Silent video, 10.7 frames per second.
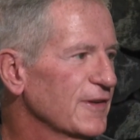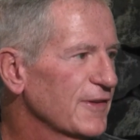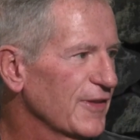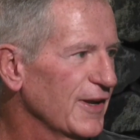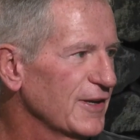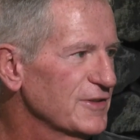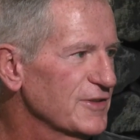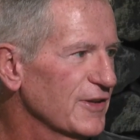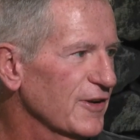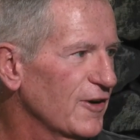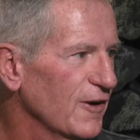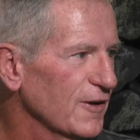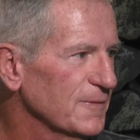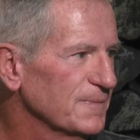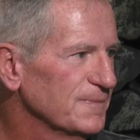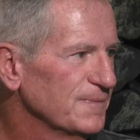things in the cart.
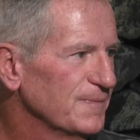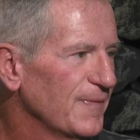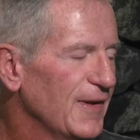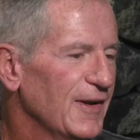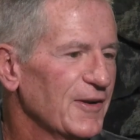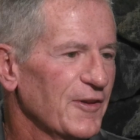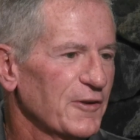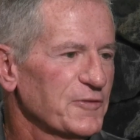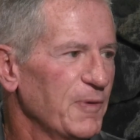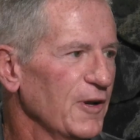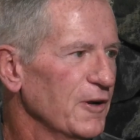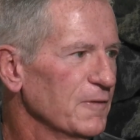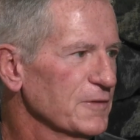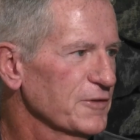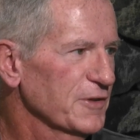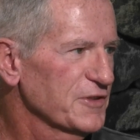Those
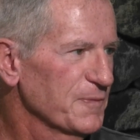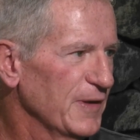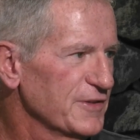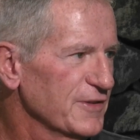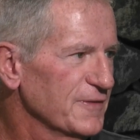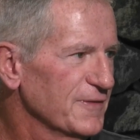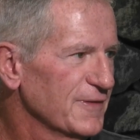pullovers are expensive.